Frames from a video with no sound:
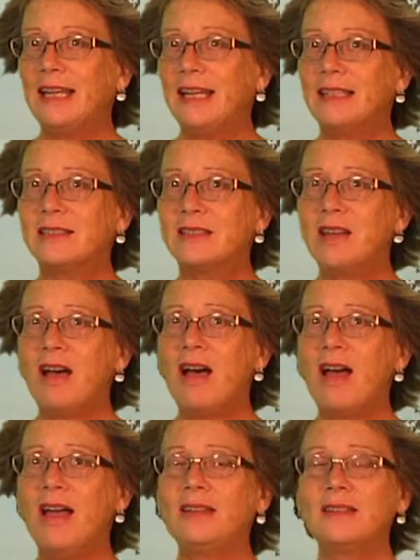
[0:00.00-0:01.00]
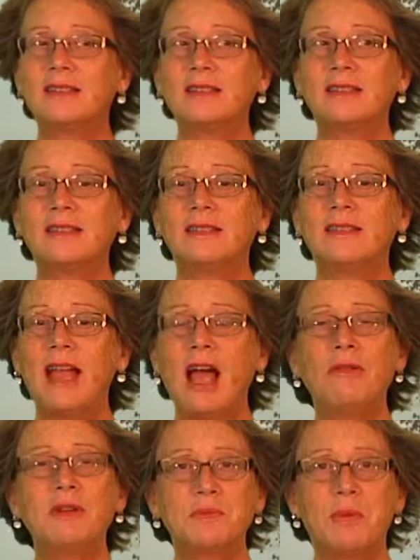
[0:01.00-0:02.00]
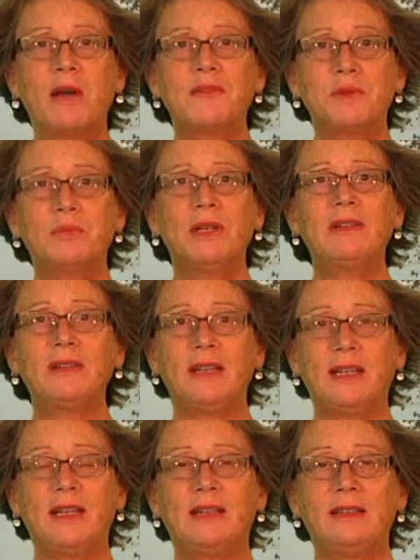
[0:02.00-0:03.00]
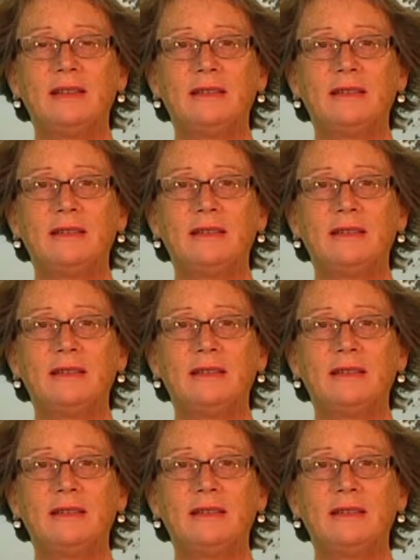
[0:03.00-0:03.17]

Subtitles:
It's not our responsibility